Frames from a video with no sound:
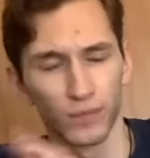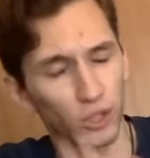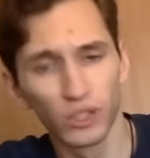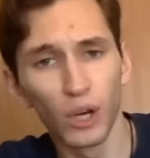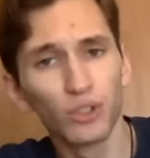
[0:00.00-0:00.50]

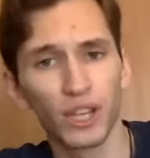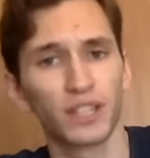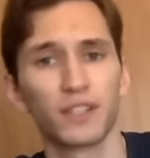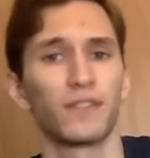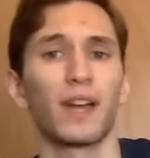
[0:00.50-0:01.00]
There's no
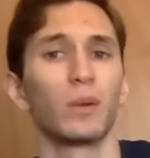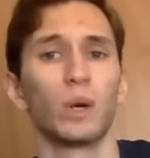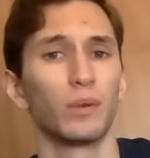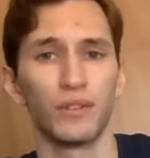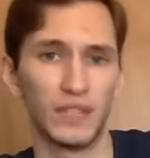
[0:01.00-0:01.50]
justifying
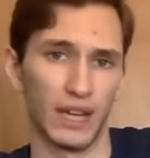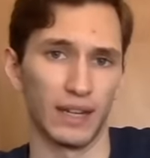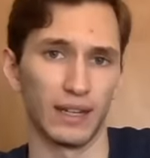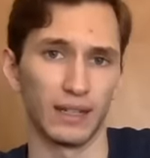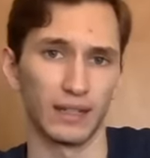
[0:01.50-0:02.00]
what we've
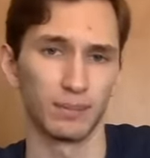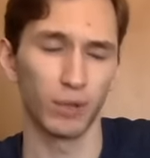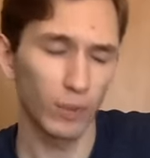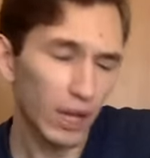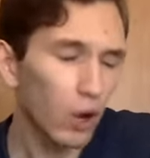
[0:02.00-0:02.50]
done,
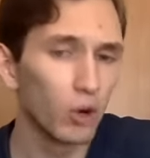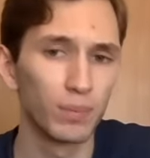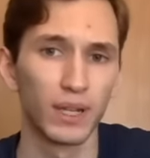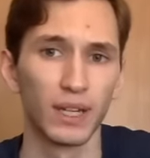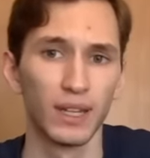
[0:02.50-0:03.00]
but we hope
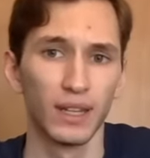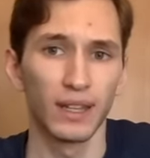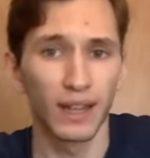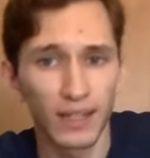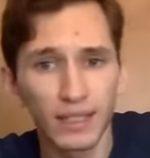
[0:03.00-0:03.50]

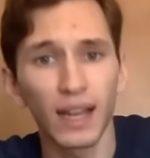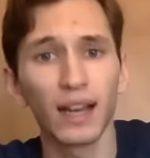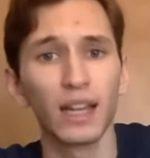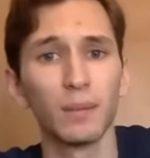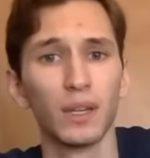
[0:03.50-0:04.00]
that in
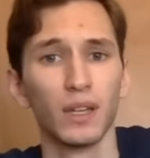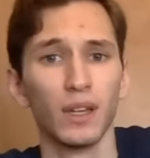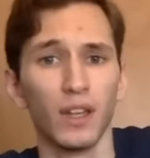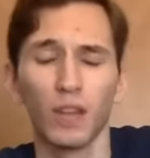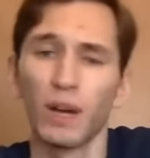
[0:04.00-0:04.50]
time
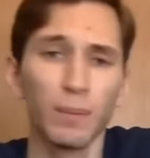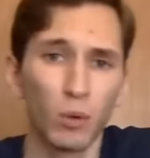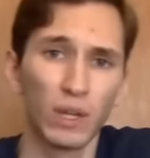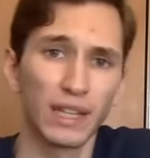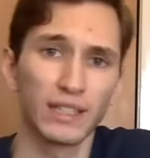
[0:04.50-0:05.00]
you might be
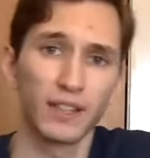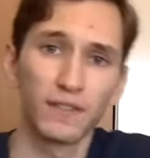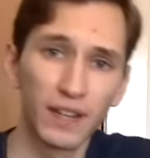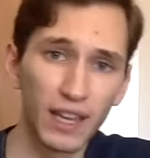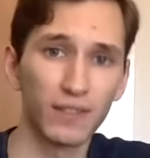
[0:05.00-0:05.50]
willing to
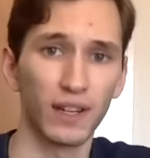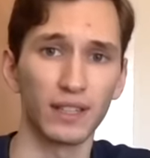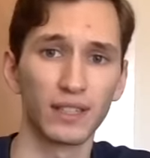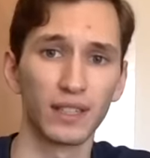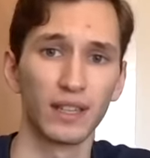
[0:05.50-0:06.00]
forgive
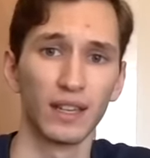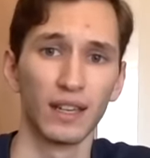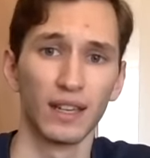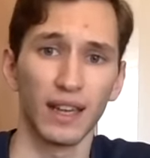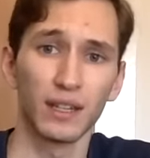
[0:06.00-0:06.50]
us,
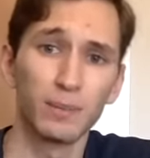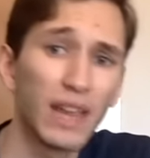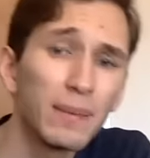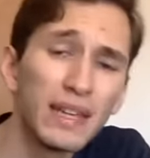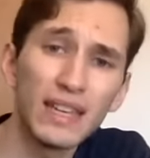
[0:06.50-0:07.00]
and
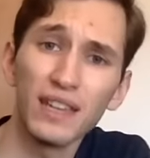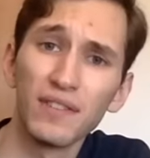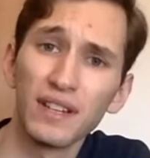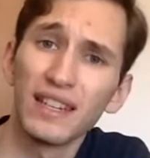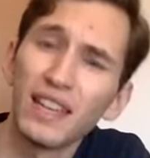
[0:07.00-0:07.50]
maybe
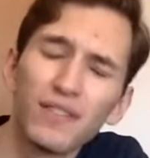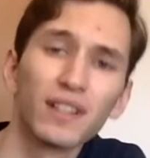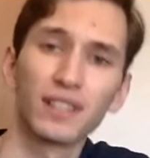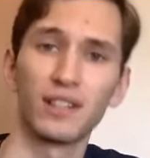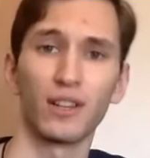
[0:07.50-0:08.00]
even give
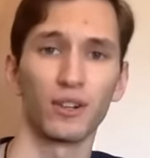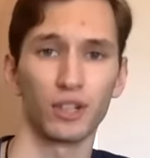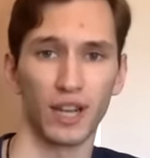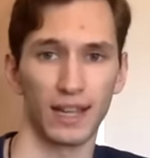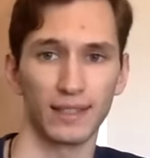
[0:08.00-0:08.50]
us another
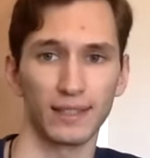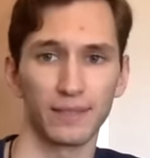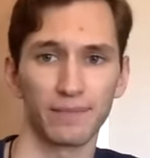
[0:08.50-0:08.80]
chance.